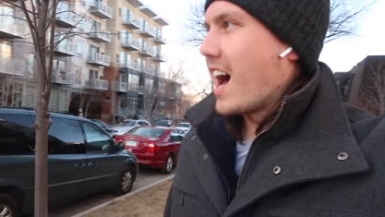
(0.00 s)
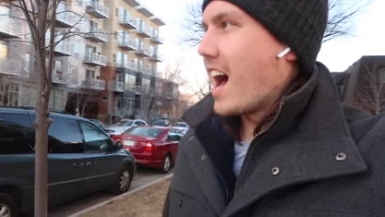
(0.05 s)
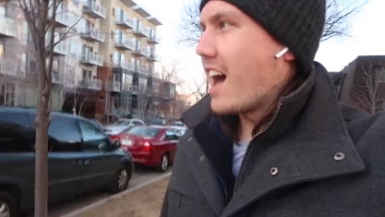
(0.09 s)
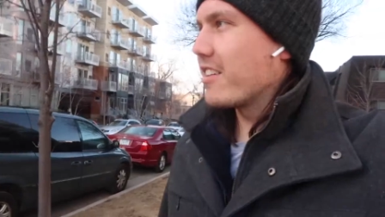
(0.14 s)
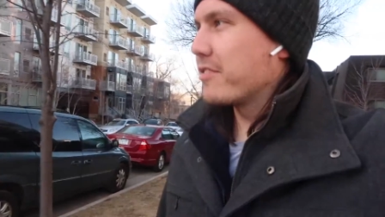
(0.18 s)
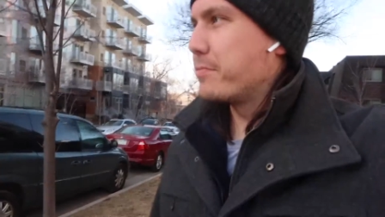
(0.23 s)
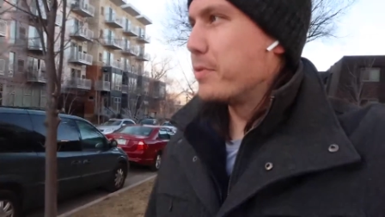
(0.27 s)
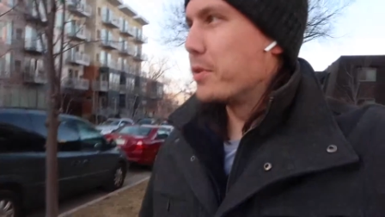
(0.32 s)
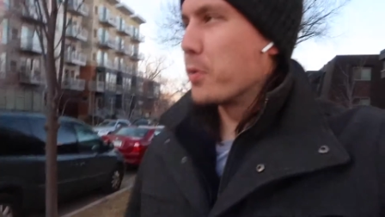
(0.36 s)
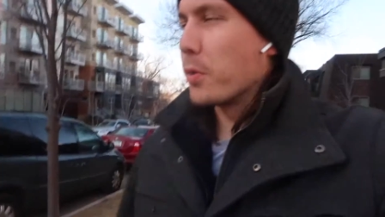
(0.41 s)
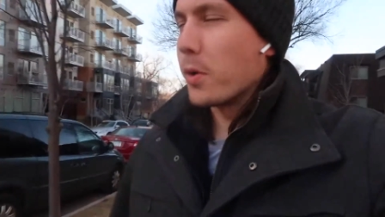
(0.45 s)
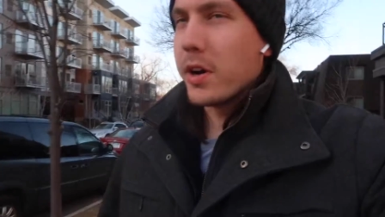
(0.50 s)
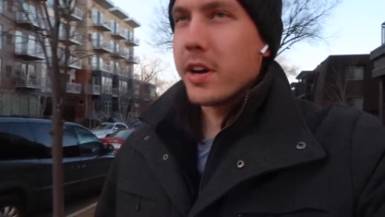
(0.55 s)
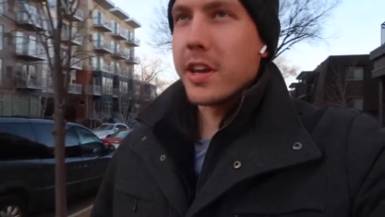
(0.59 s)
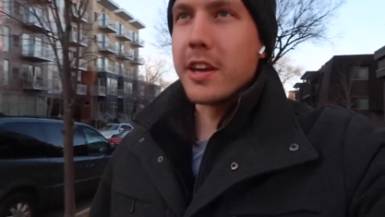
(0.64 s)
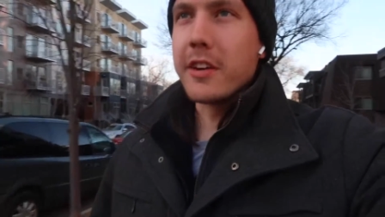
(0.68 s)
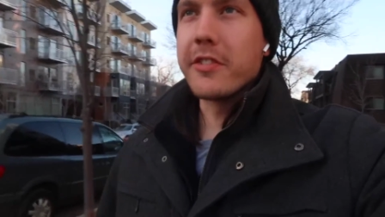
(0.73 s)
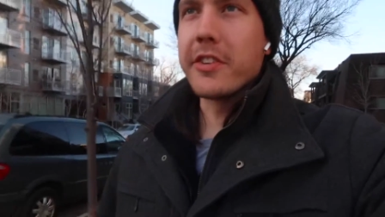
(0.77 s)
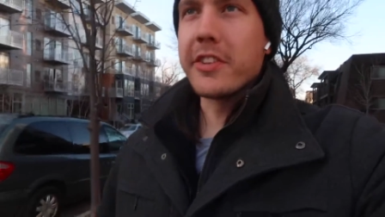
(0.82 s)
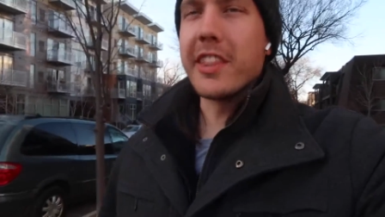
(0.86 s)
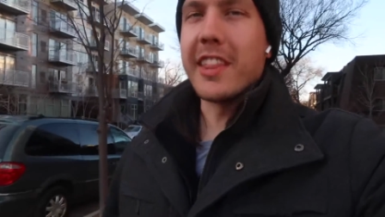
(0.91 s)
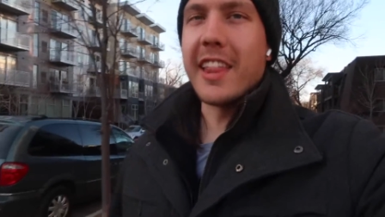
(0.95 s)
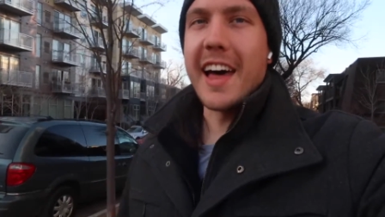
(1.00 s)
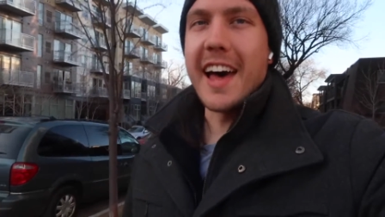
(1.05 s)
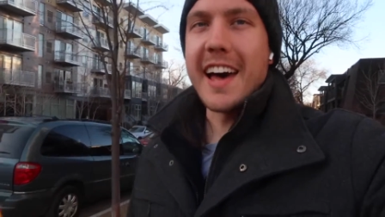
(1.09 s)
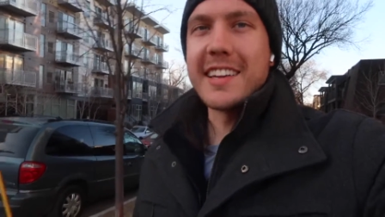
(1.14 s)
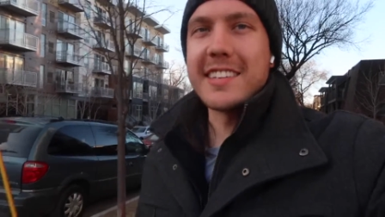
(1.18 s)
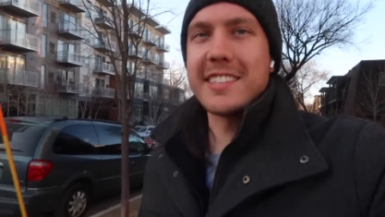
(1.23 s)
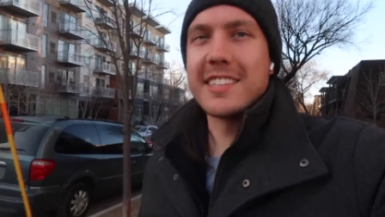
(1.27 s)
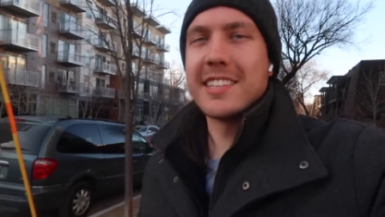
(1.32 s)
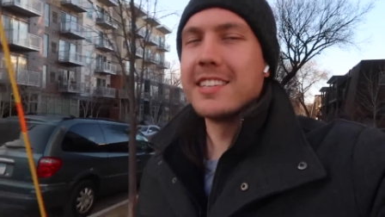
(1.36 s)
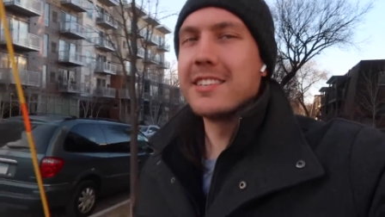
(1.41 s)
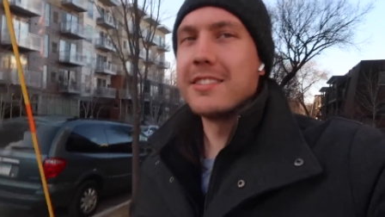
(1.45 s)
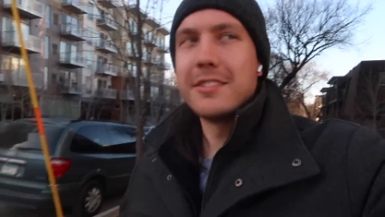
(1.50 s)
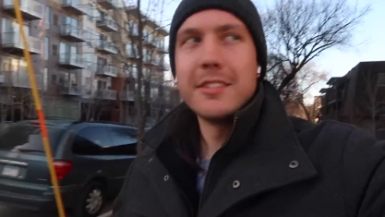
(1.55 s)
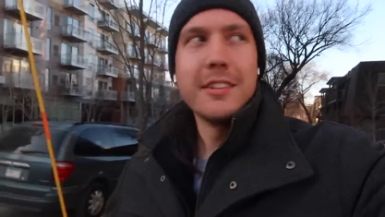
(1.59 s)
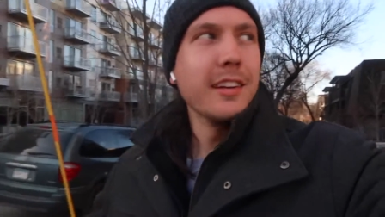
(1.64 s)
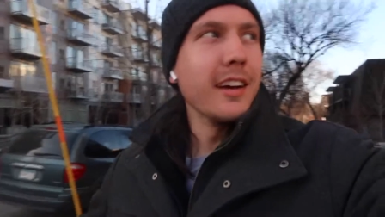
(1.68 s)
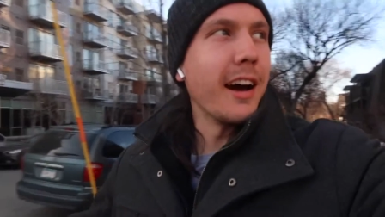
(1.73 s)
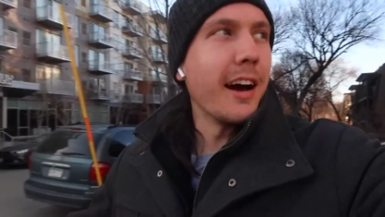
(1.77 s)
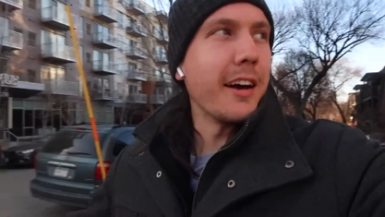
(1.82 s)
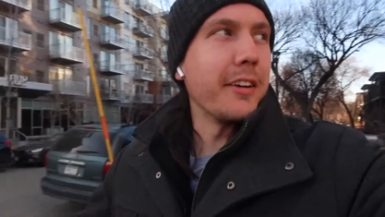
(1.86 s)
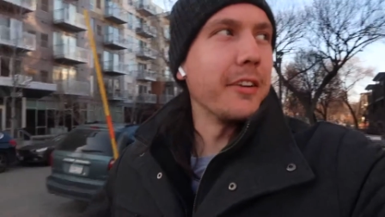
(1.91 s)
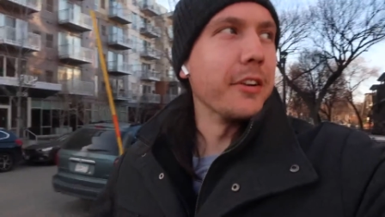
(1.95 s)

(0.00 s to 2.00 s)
I've been working for the last, I